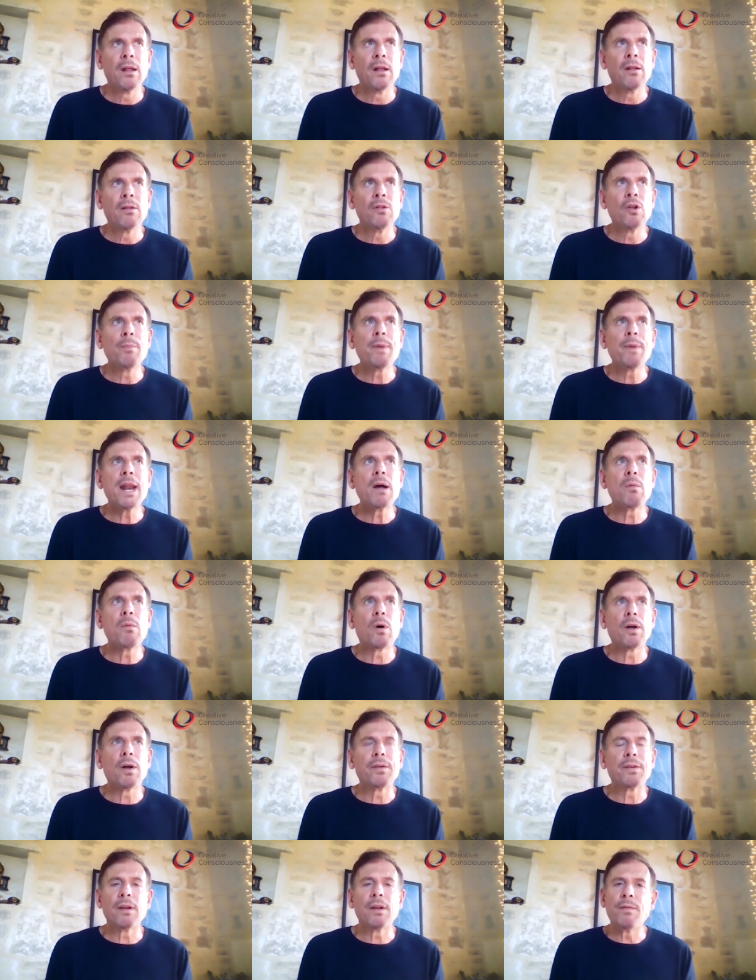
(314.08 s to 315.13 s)
No matter
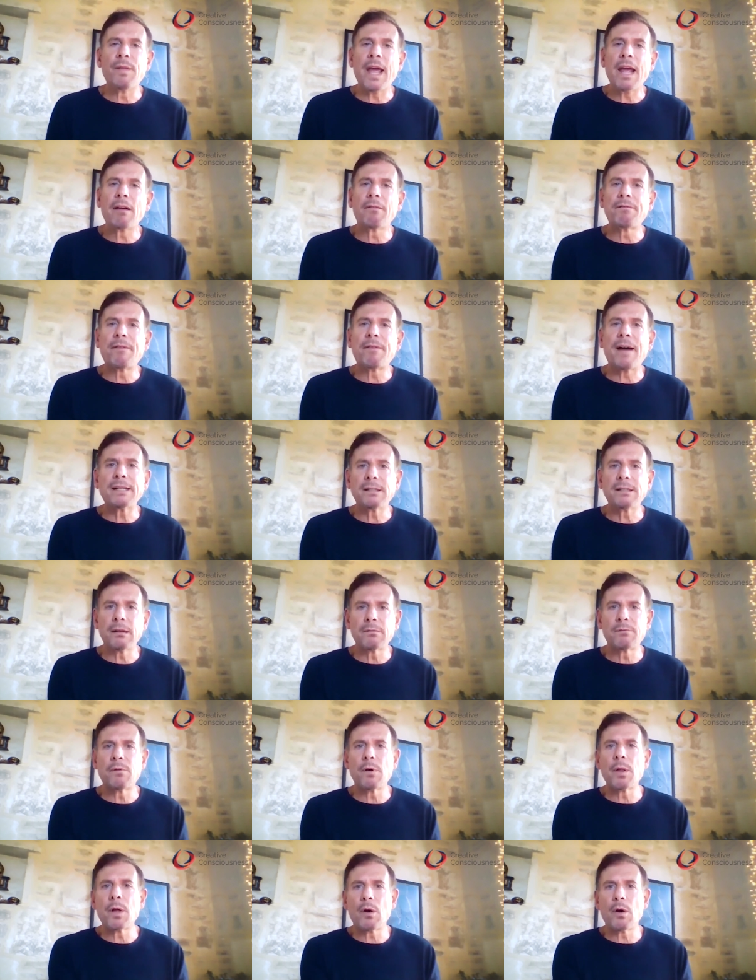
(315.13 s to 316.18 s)
what, they are fighting
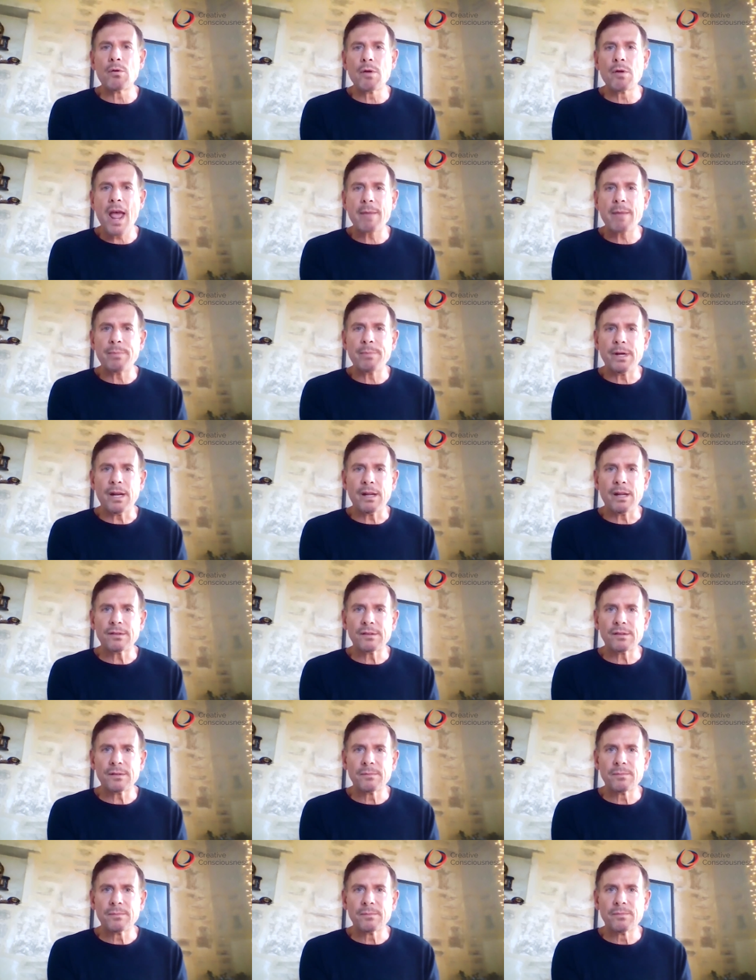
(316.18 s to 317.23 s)
for their own happiness.
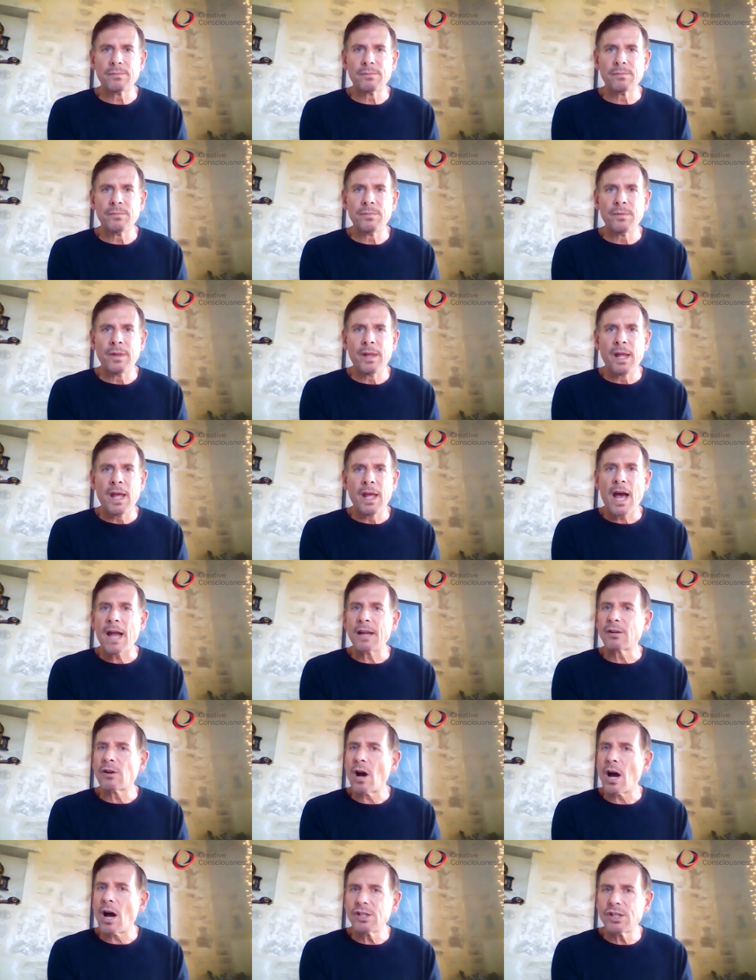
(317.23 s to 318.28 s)

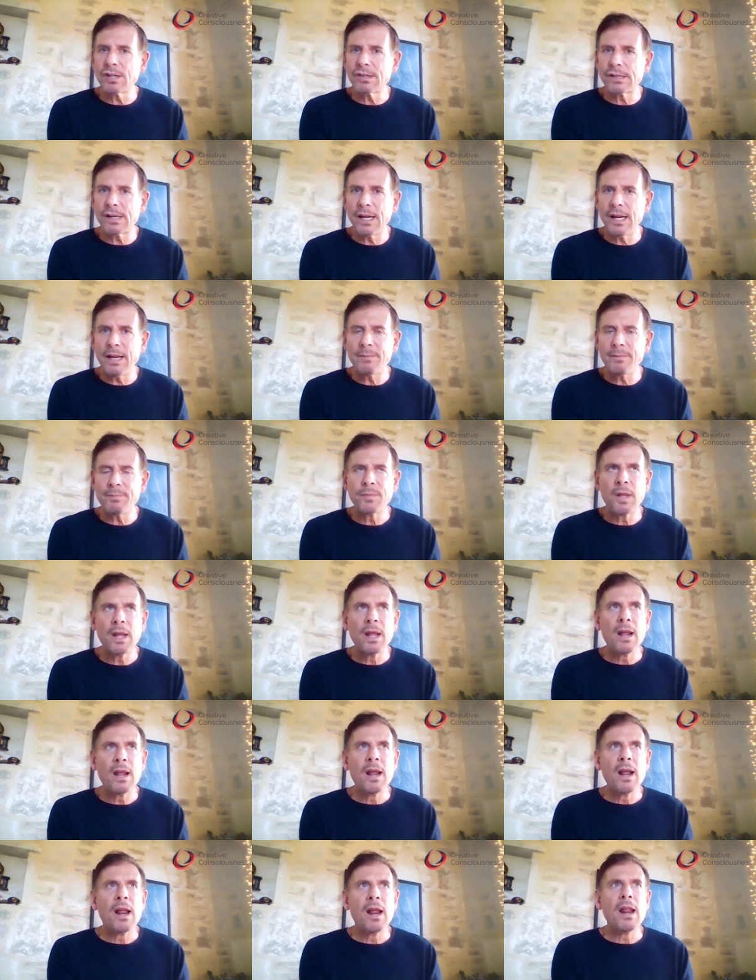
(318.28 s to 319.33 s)
Unconsciously,
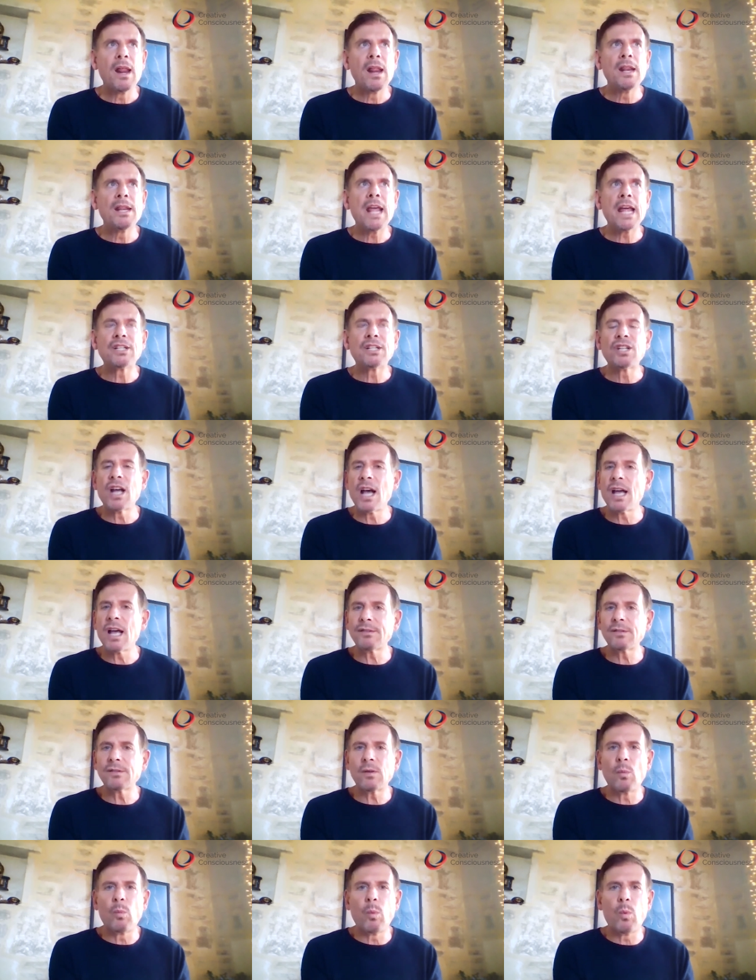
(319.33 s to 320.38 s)
they
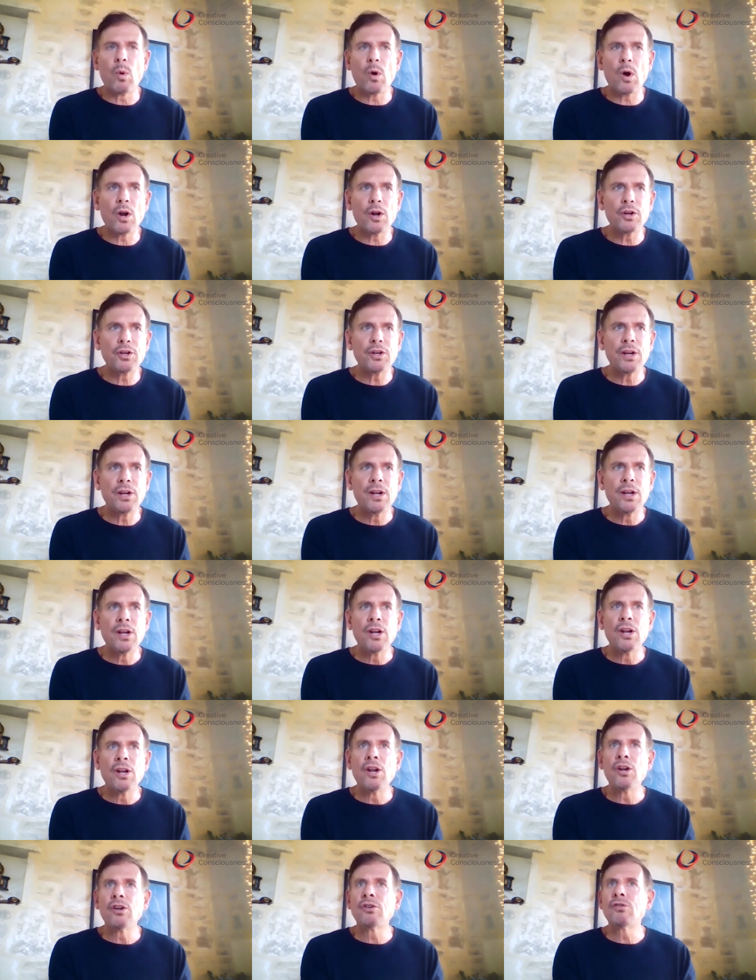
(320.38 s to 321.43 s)
just want
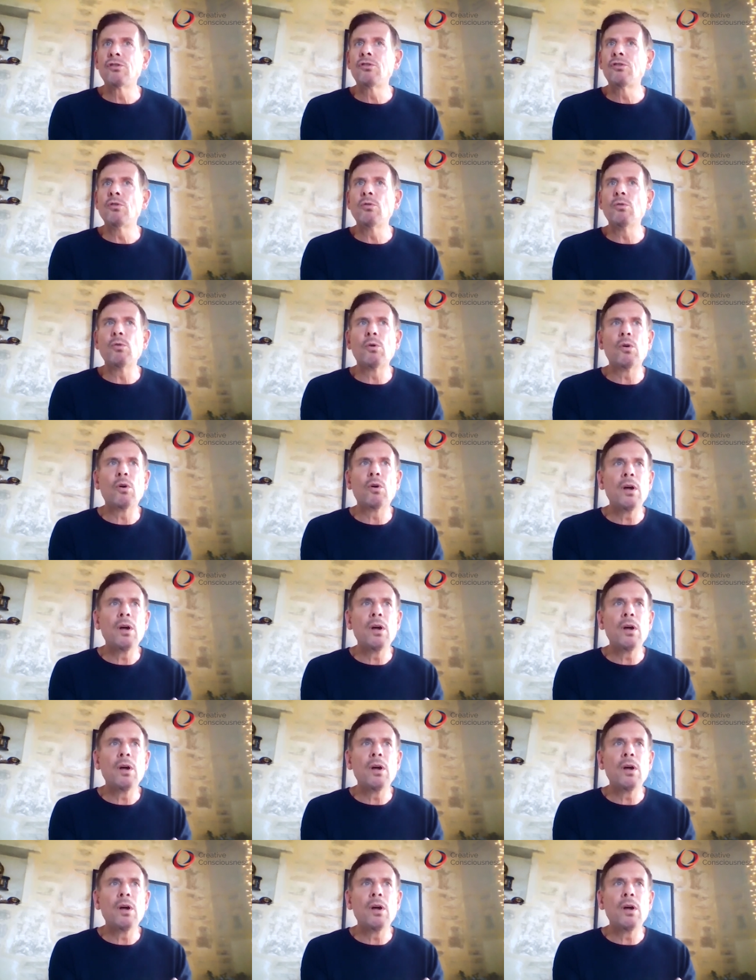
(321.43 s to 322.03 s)
to,